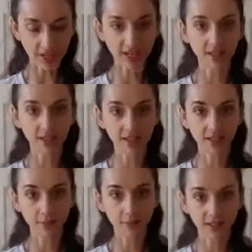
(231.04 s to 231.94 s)
knees a
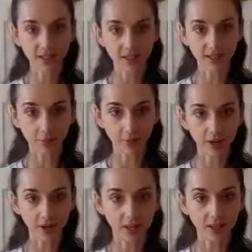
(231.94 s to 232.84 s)
little bit
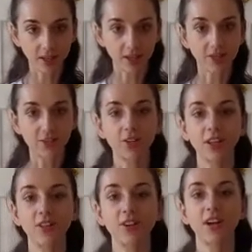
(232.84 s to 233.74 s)
separated there
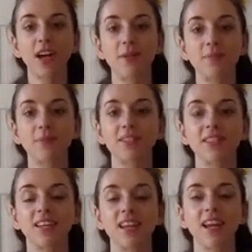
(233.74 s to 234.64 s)
underneath your
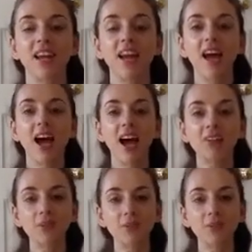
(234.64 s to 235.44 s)
hips. As you